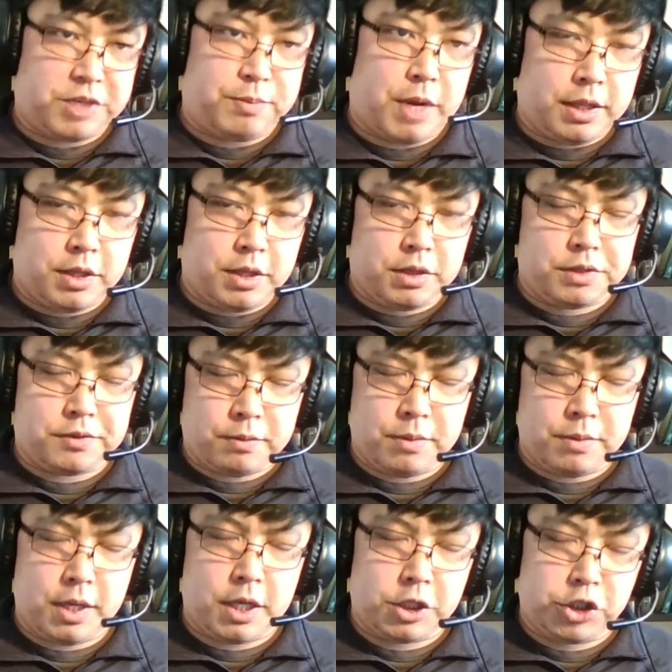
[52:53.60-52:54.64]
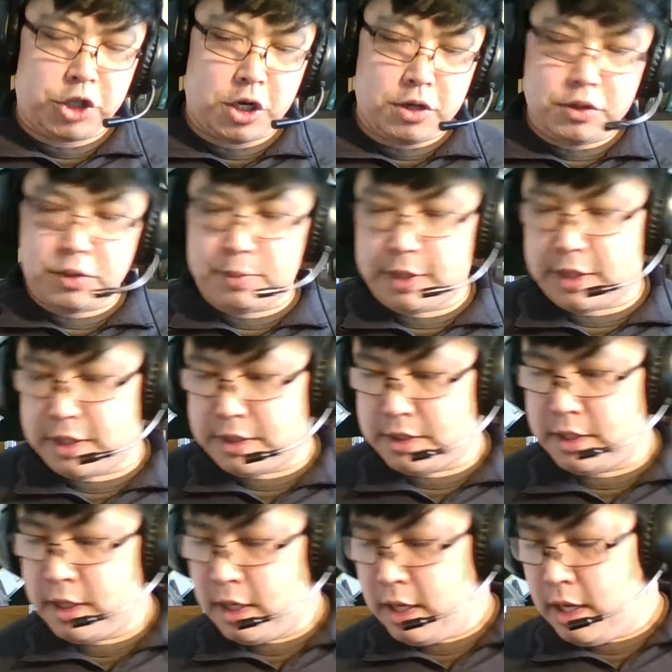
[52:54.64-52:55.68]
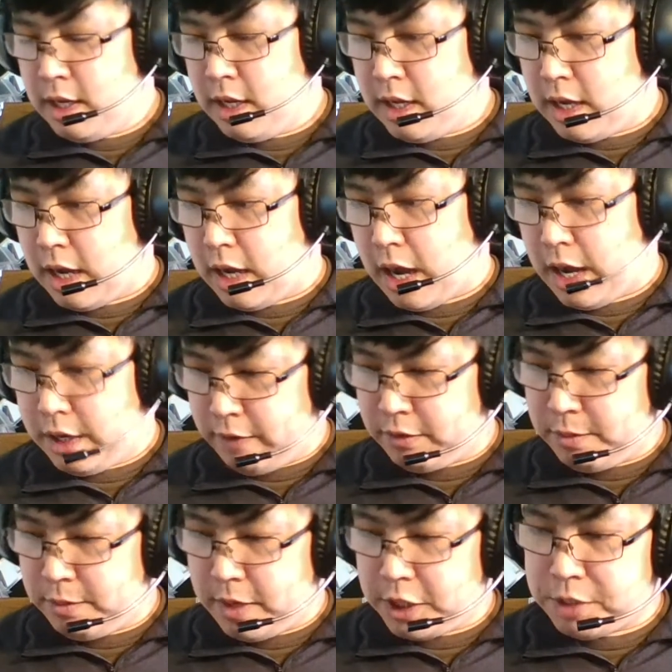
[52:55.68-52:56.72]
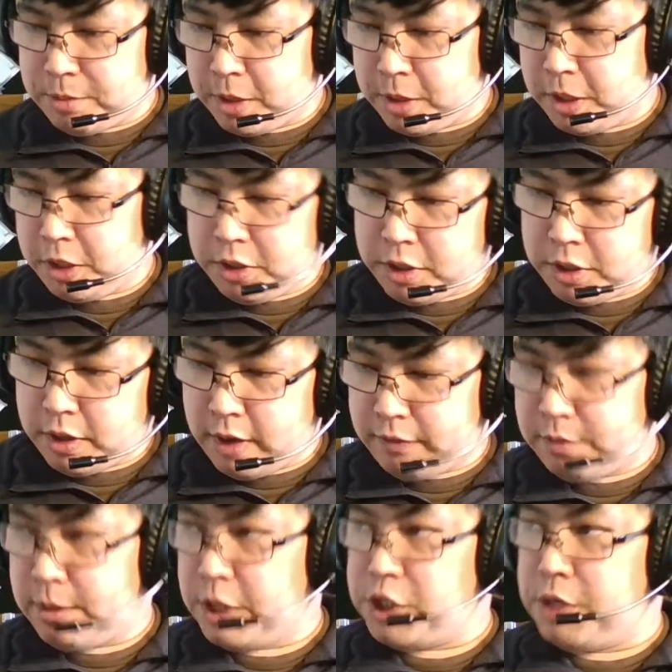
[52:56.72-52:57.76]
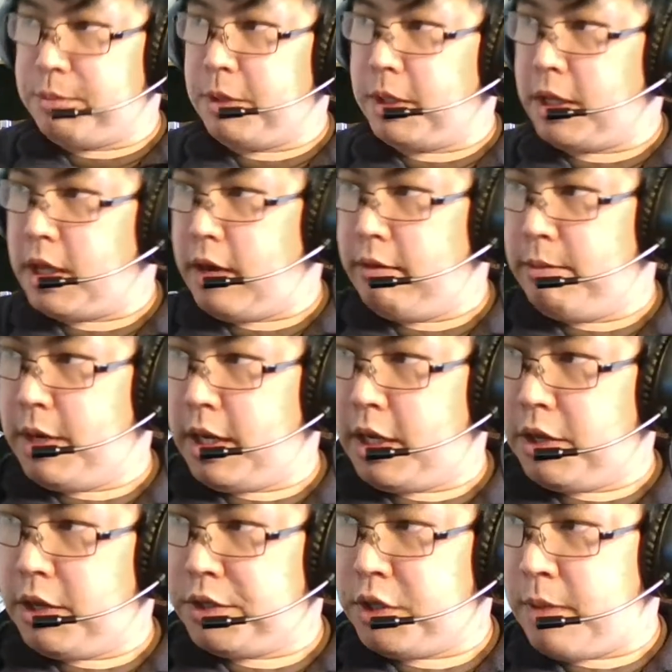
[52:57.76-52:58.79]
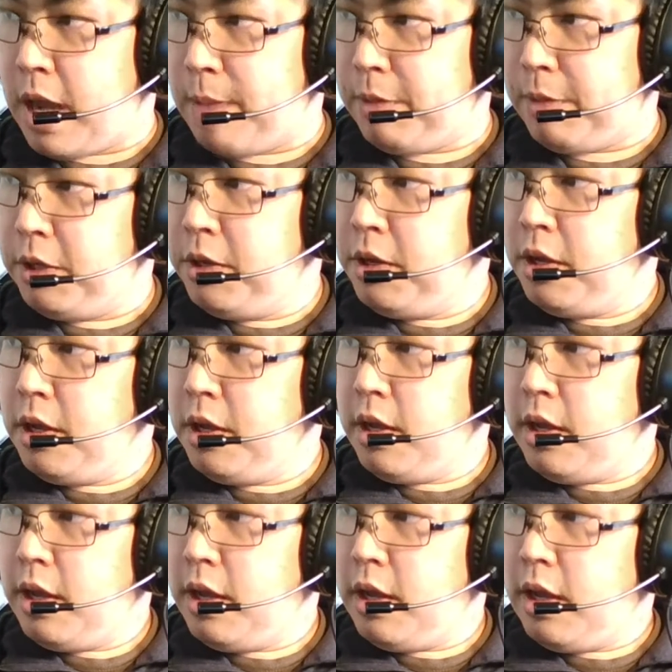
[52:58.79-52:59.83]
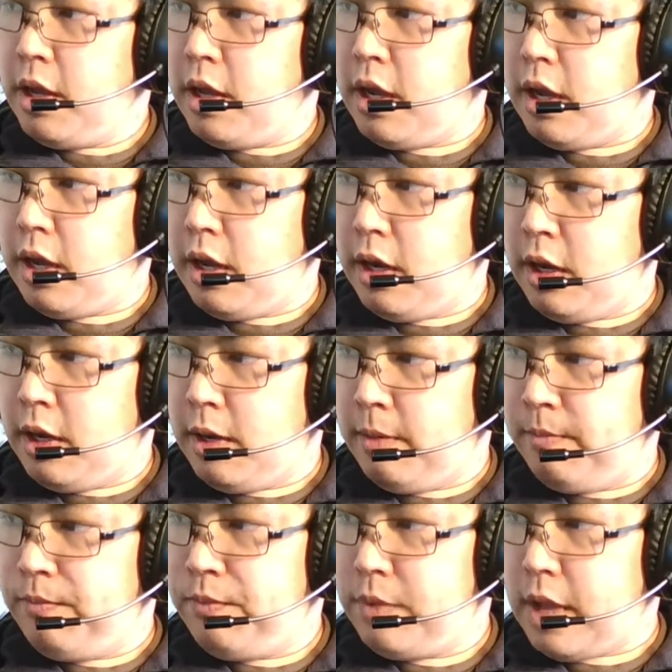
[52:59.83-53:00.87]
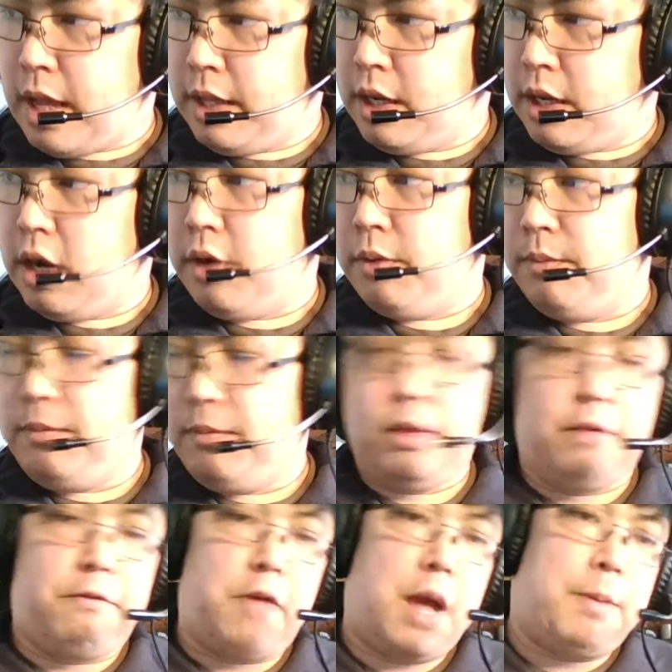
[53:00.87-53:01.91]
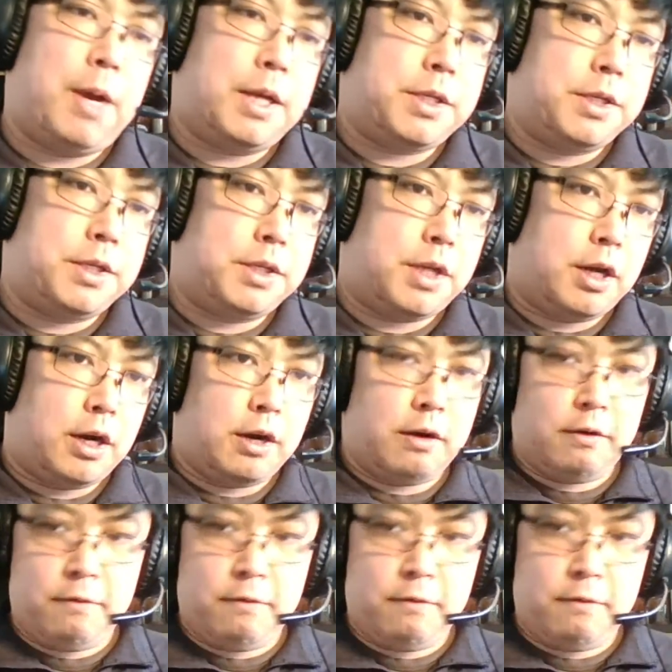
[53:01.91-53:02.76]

buying those for me at shows because I don't have to pay shipping. You don't have to pay shipping. Everybody goes home happy. The fly boxes are